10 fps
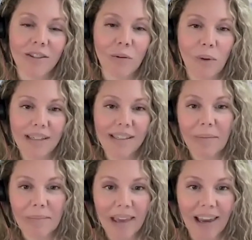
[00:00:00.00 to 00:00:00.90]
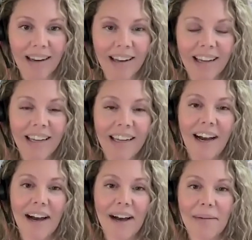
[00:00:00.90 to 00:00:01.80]
So what does that mean
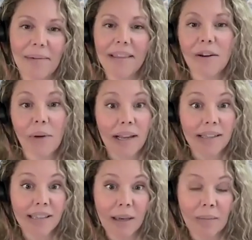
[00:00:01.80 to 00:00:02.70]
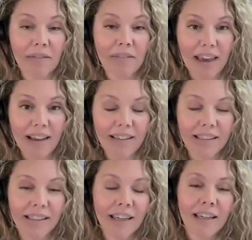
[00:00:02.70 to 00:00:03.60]
um, in the grand scheme of things?